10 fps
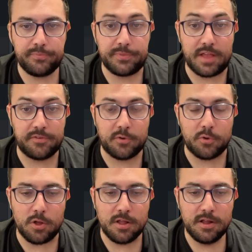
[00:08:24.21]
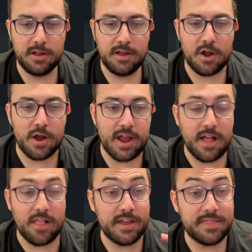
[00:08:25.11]
That's cool. All right,
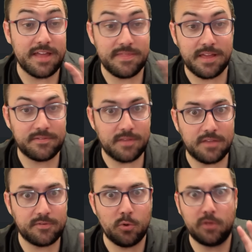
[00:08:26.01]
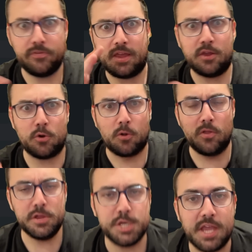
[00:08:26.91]
I like that. That's that's cool. It's like you're
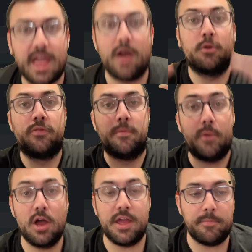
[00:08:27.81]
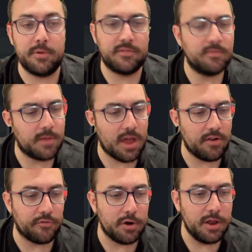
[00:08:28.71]
glitching out of the pipe. It's kind
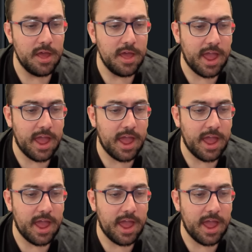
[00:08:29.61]
of fun.